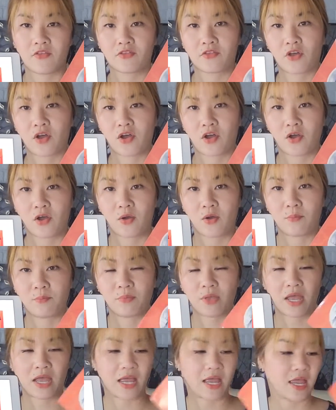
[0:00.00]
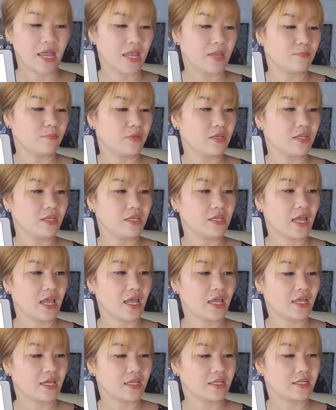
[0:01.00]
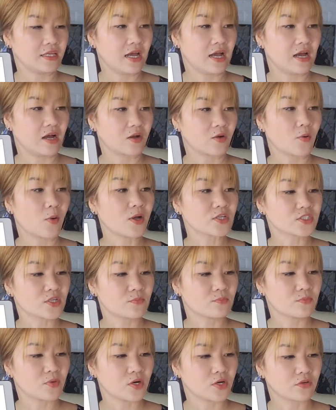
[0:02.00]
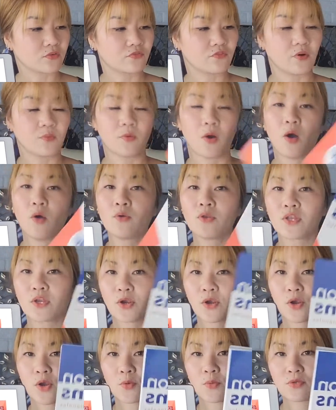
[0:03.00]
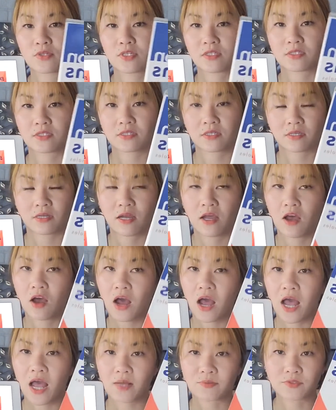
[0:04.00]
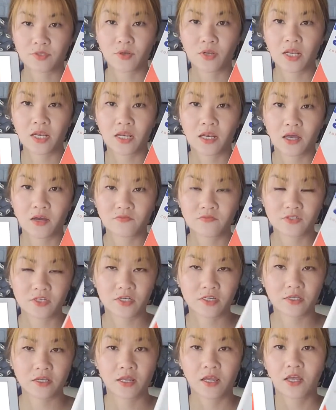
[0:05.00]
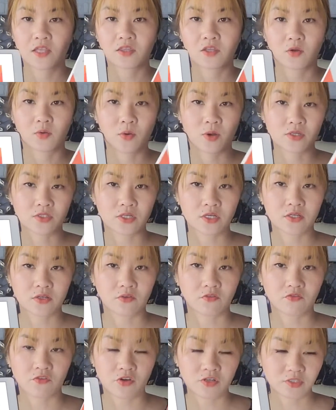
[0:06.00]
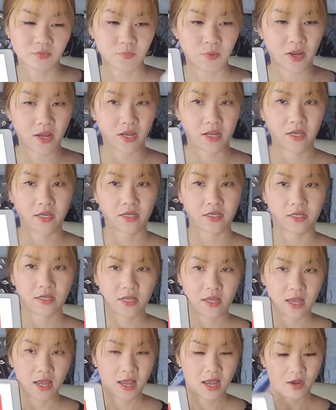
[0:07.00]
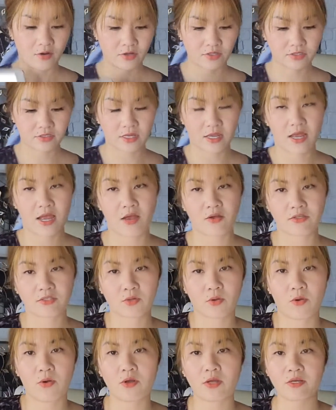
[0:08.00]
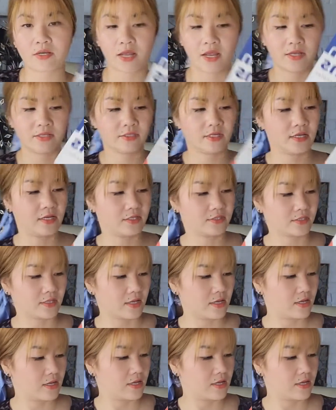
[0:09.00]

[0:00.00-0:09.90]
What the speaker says: the APEA question book from Holier, which is absolutely loved it. The first page, how it's organized is